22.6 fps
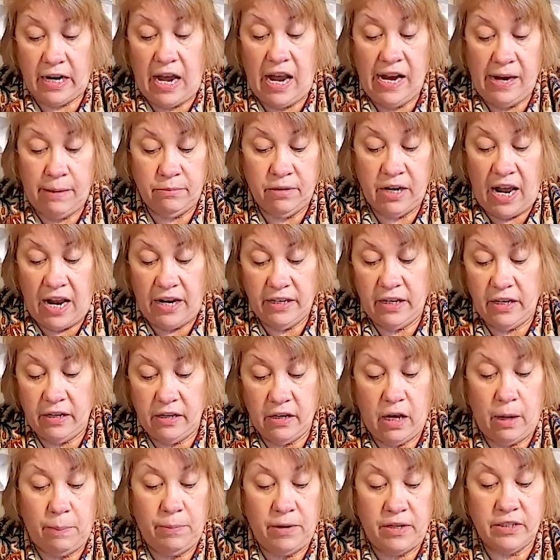I am not getting
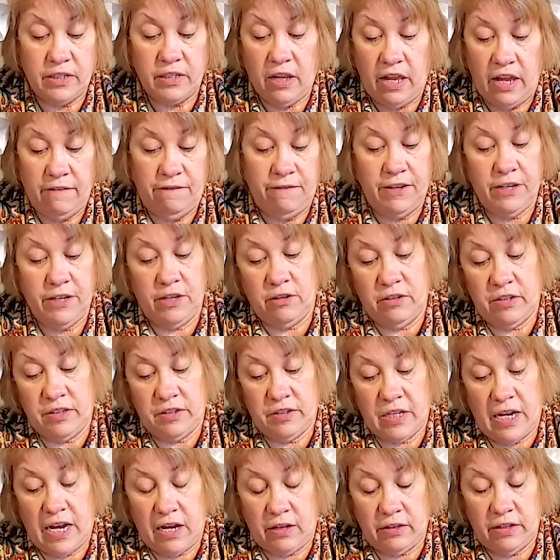up until I figure
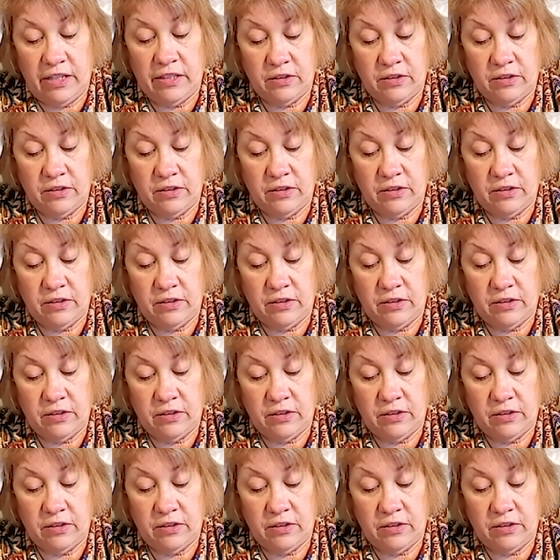this out.